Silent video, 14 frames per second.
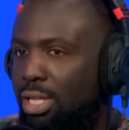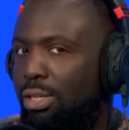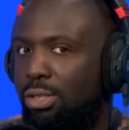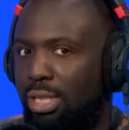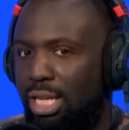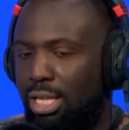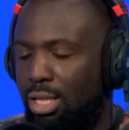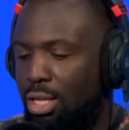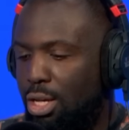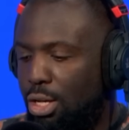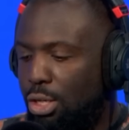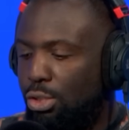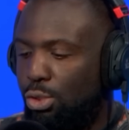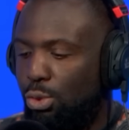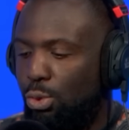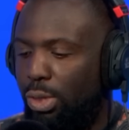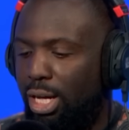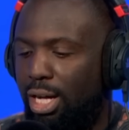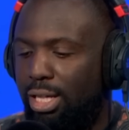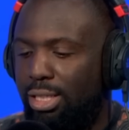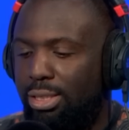skin
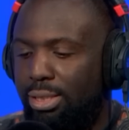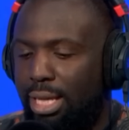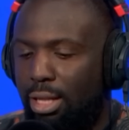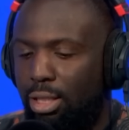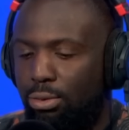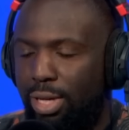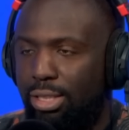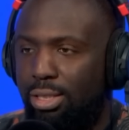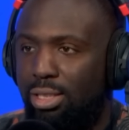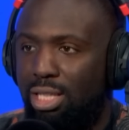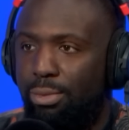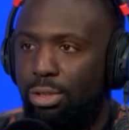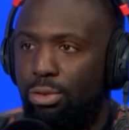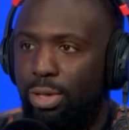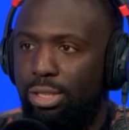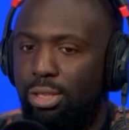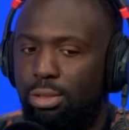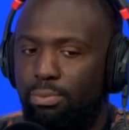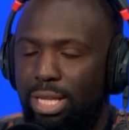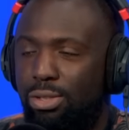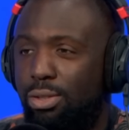to sell racist
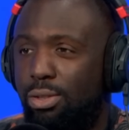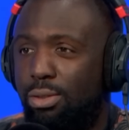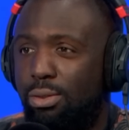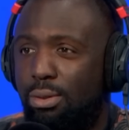messages.